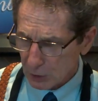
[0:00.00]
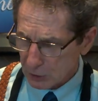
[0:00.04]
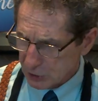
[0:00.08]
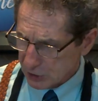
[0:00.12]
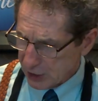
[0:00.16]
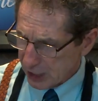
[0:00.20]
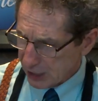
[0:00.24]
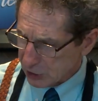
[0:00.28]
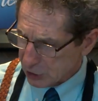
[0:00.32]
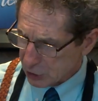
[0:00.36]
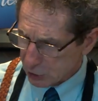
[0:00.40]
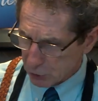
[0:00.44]

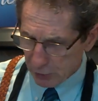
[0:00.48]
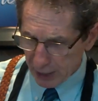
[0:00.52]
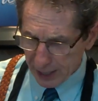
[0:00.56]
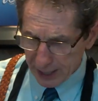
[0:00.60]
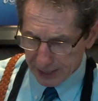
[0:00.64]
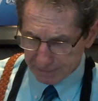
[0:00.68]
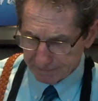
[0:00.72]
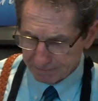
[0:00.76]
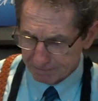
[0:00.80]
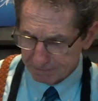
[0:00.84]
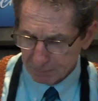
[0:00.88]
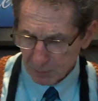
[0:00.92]
Tastes
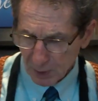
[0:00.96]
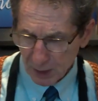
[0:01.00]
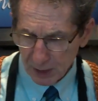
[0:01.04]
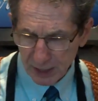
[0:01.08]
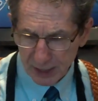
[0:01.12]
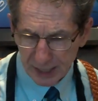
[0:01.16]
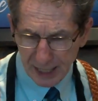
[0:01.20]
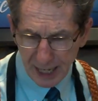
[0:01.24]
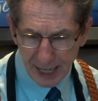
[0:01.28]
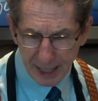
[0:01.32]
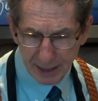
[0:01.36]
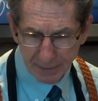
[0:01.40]
great. And
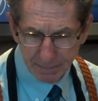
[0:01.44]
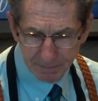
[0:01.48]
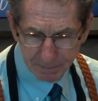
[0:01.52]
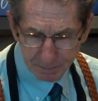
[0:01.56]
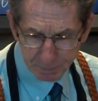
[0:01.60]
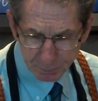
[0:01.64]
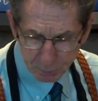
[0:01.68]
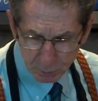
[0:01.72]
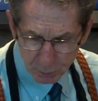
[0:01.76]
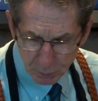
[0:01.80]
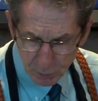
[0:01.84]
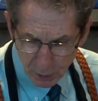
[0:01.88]
again,
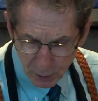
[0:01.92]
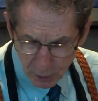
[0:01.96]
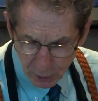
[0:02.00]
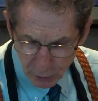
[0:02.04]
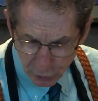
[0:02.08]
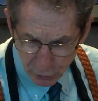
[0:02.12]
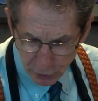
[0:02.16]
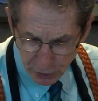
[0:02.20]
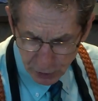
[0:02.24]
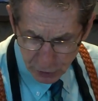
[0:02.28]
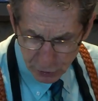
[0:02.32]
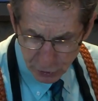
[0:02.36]

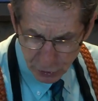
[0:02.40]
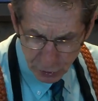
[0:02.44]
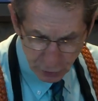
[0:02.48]
you can